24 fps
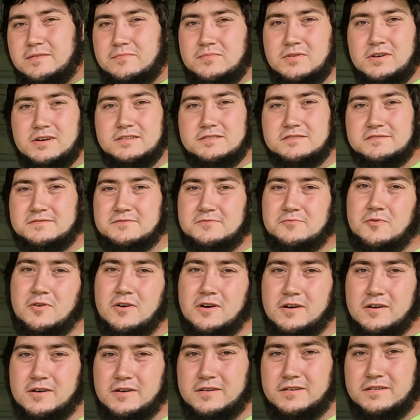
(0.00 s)
the buttons to
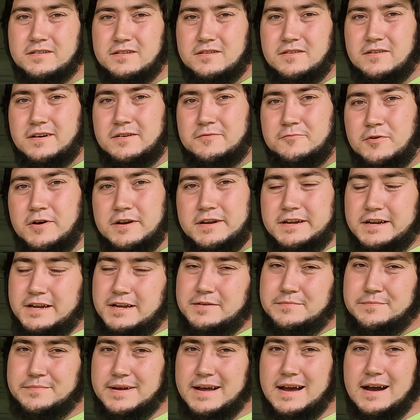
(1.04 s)
work, or it wasn't
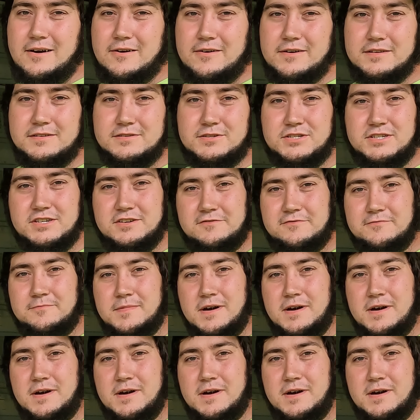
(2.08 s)
getting power to the shift